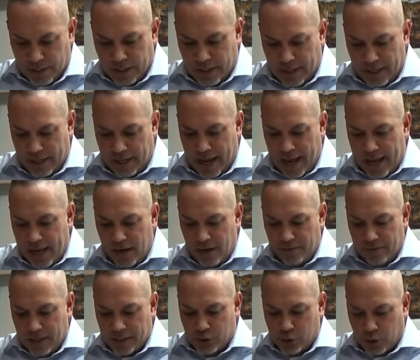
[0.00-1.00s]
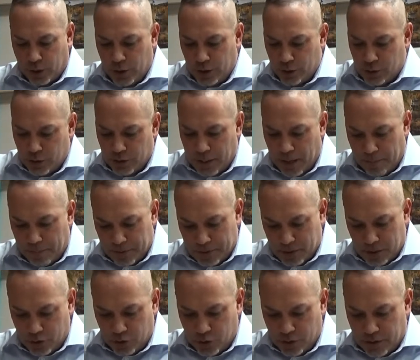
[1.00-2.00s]
In aid of execution
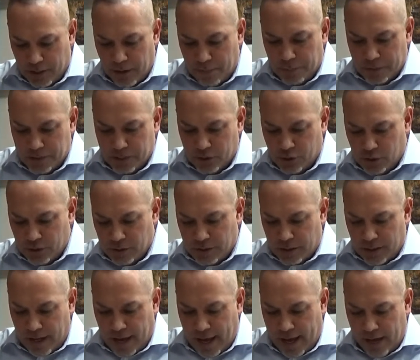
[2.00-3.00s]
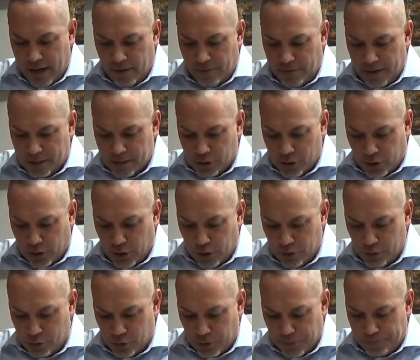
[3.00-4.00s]
deposition. Depositions in aid of
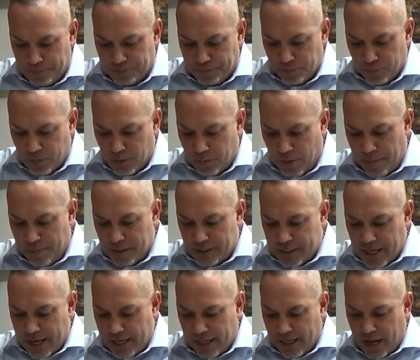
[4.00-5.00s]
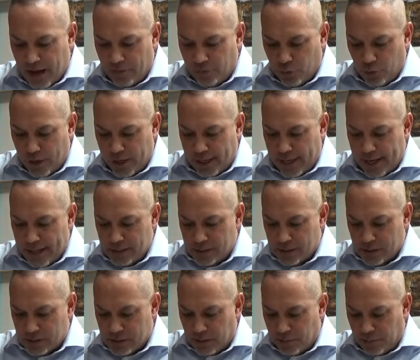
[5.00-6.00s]
execution may be taken after a case
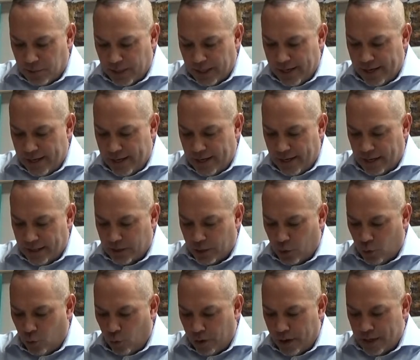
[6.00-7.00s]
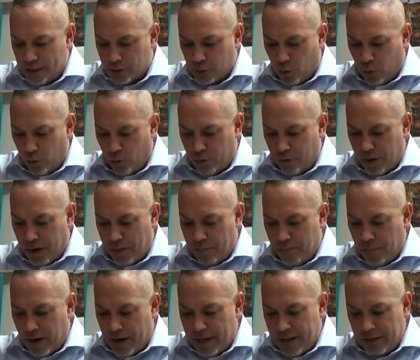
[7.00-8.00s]
is completed and the court has ordered a
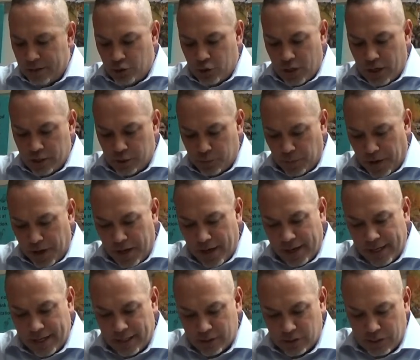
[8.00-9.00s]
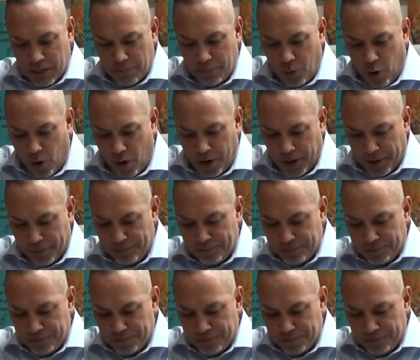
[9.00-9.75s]
money judgment against a party.